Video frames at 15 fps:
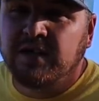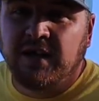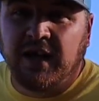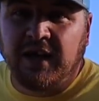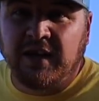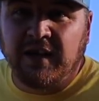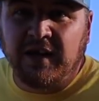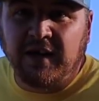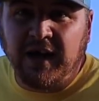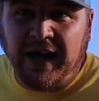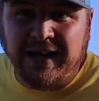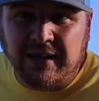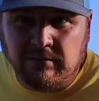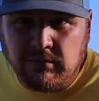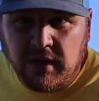And I
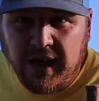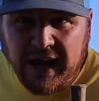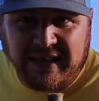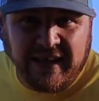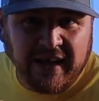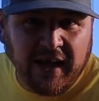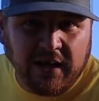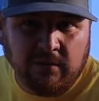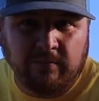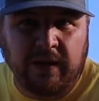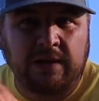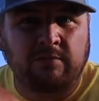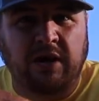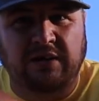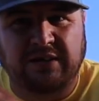think I can
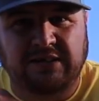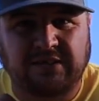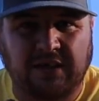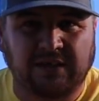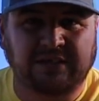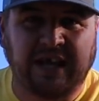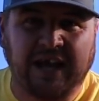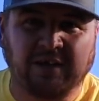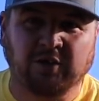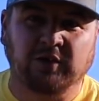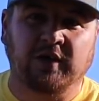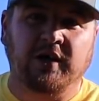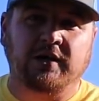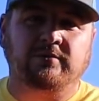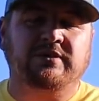blame all this on Daniel
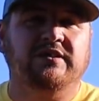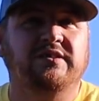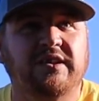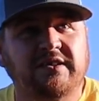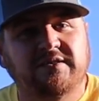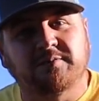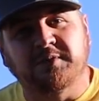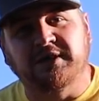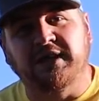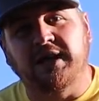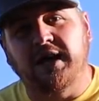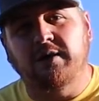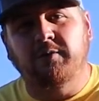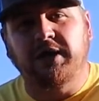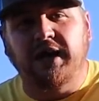Arms because he's the one that we